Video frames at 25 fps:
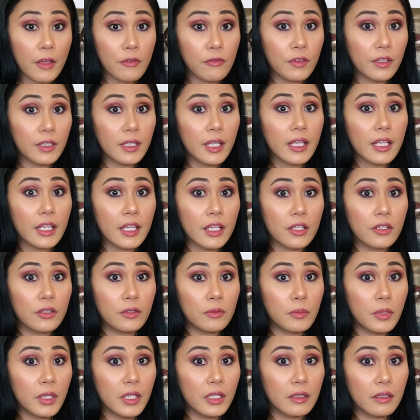feel like it
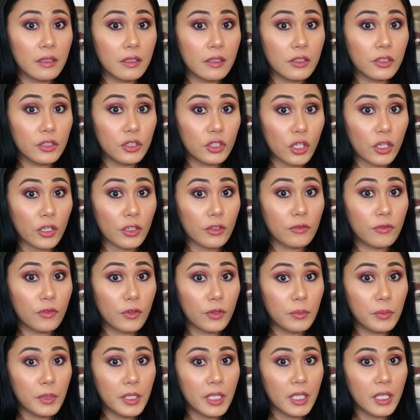could be a little dark
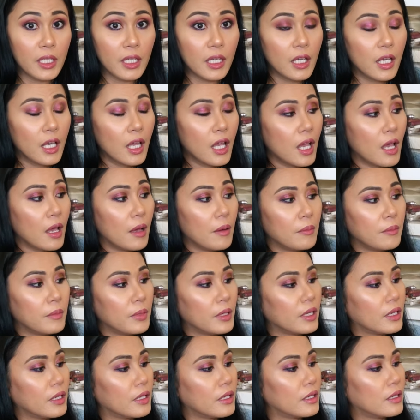for me,
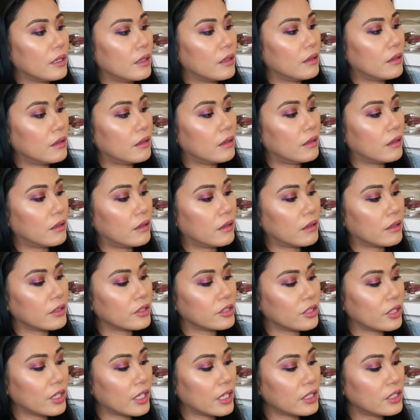but oh,
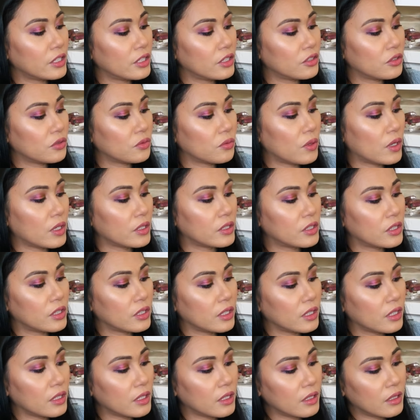should I just swatch
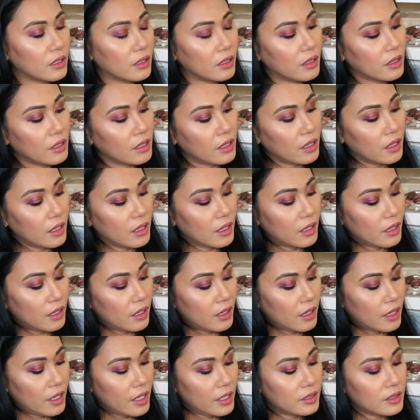it?
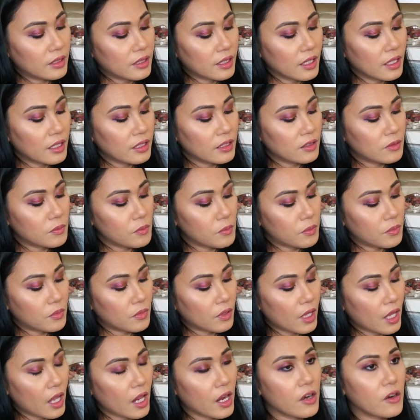It says
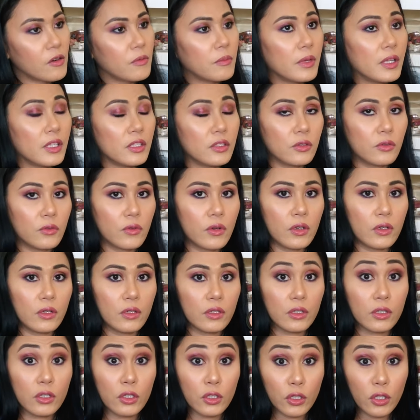caramel
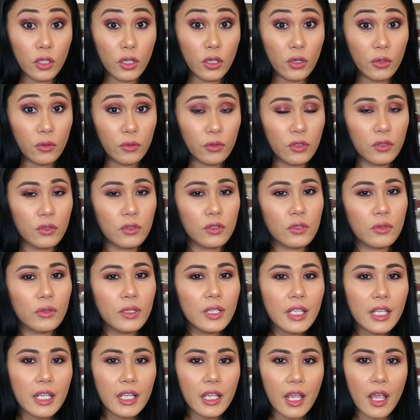glow.
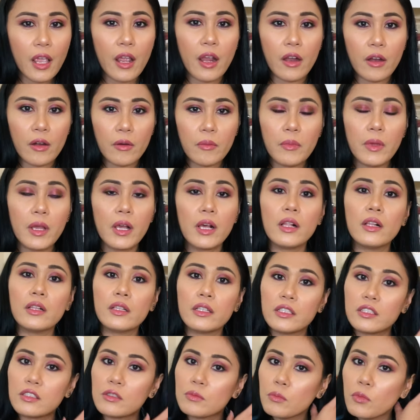Usually caramel
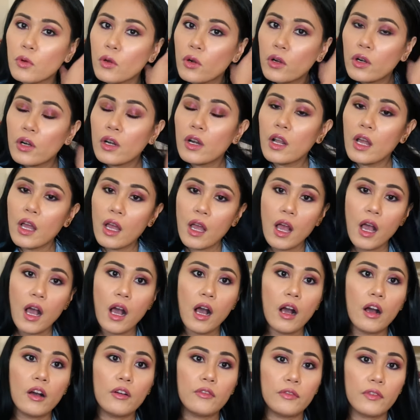is more
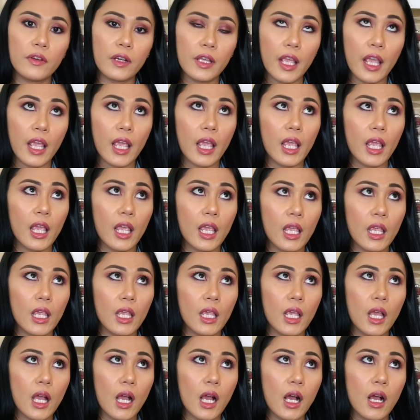of
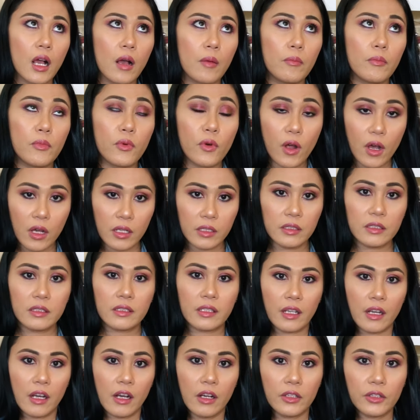a uh, bronze
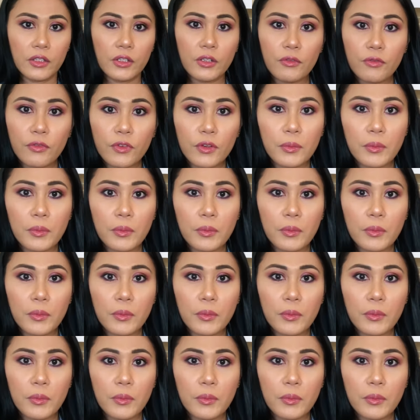color for